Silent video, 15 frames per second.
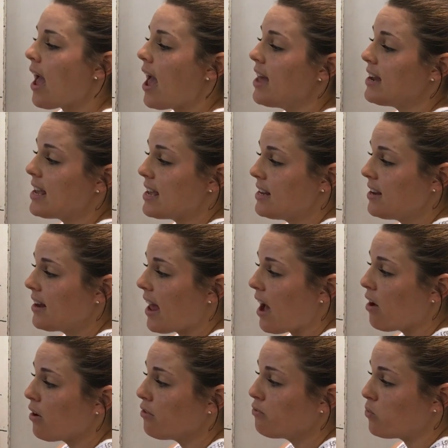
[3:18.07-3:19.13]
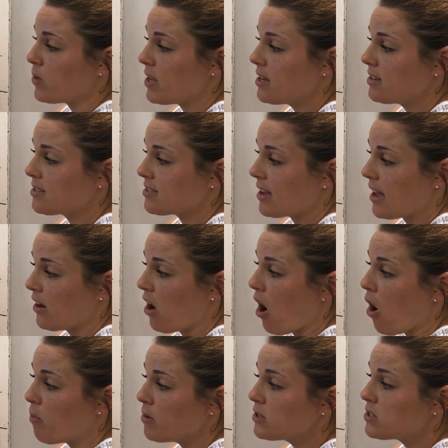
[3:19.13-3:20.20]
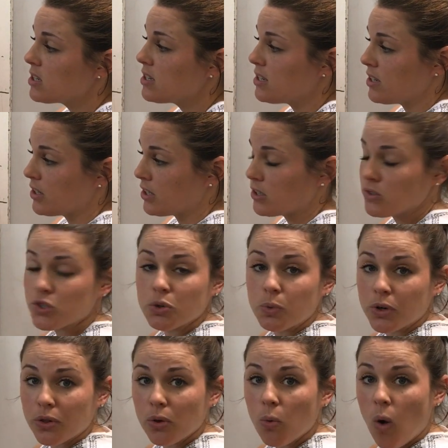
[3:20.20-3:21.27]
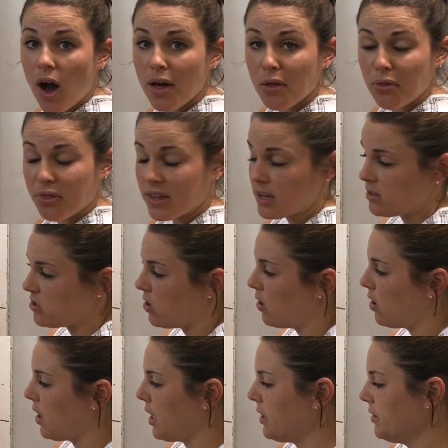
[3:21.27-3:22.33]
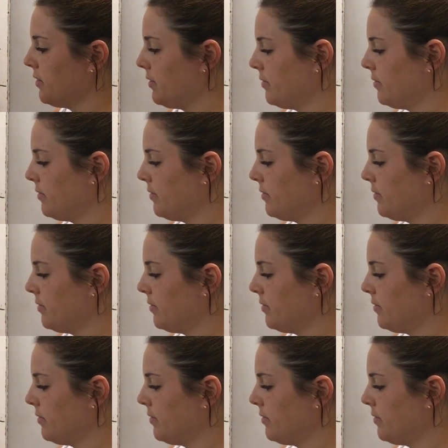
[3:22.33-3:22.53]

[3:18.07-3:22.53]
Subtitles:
and in and out of weeks and almost a year to where the wild things are.